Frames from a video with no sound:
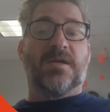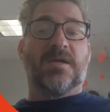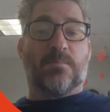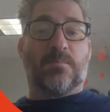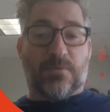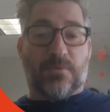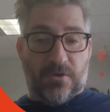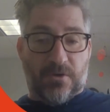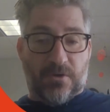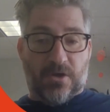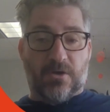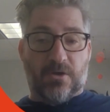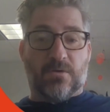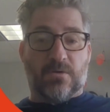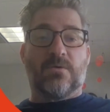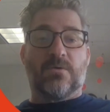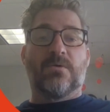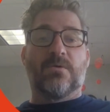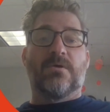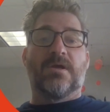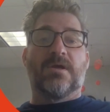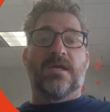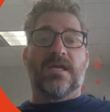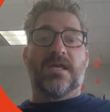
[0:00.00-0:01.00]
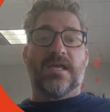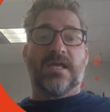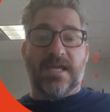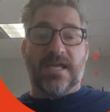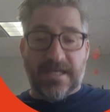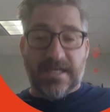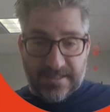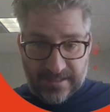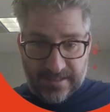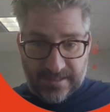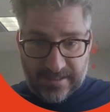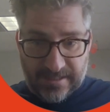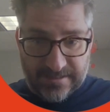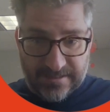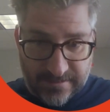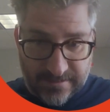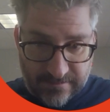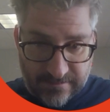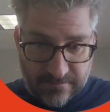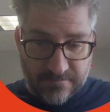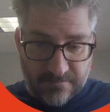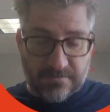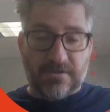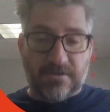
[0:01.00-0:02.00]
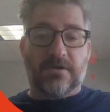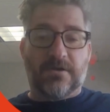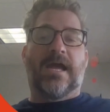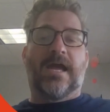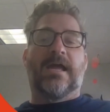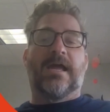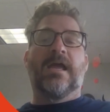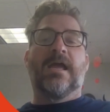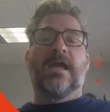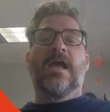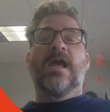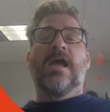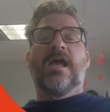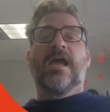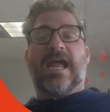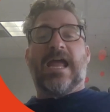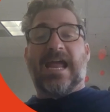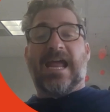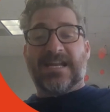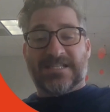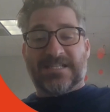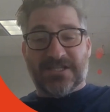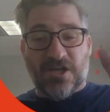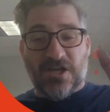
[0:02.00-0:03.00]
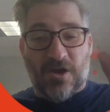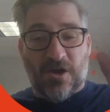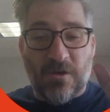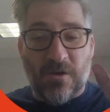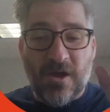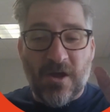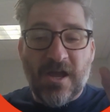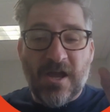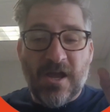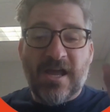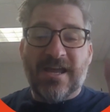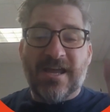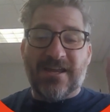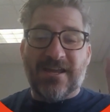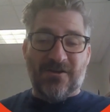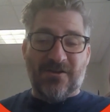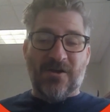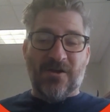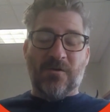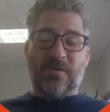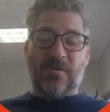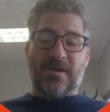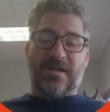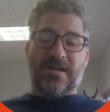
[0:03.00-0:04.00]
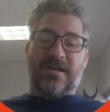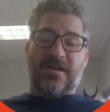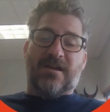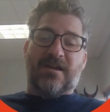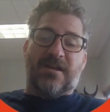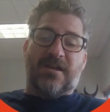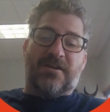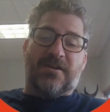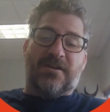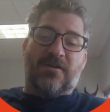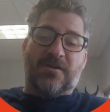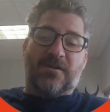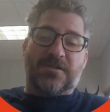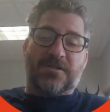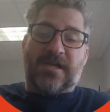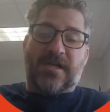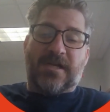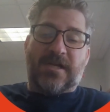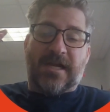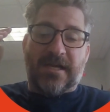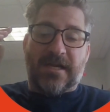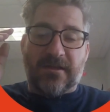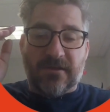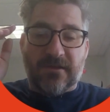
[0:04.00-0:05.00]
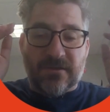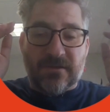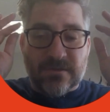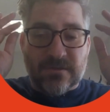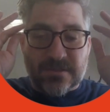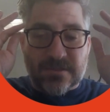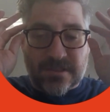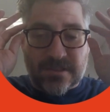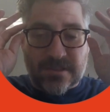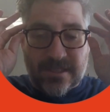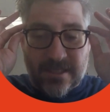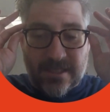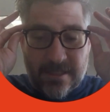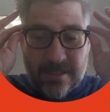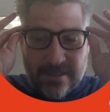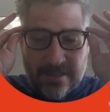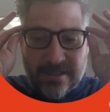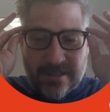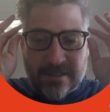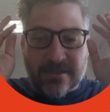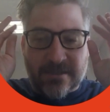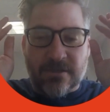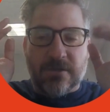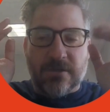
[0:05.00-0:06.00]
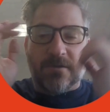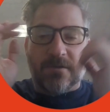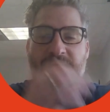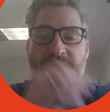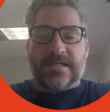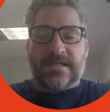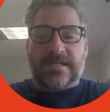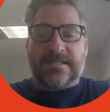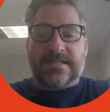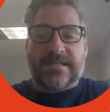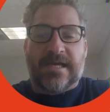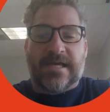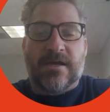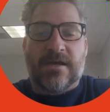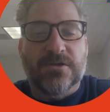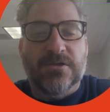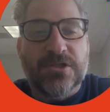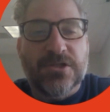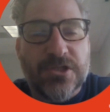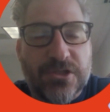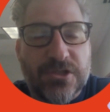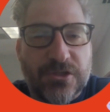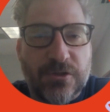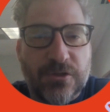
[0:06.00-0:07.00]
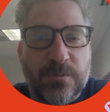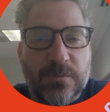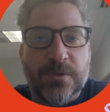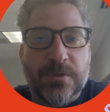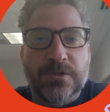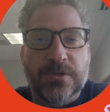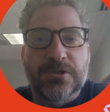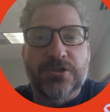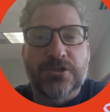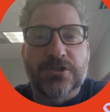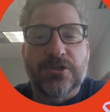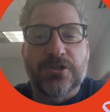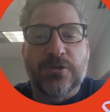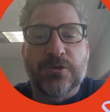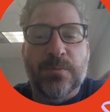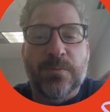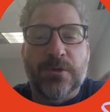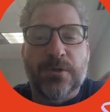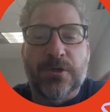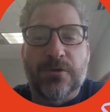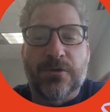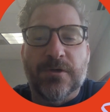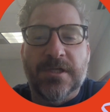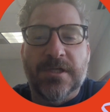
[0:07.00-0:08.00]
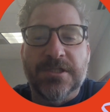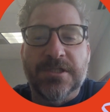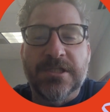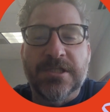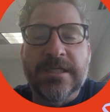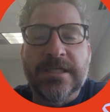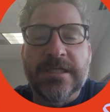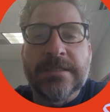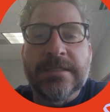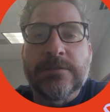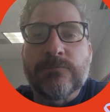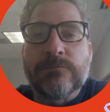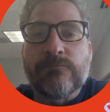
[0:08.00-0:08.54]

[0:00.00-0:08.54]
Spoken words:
bro, it does." Okay. And so, when adults try to use kid lingo and it sounds super, super cringy,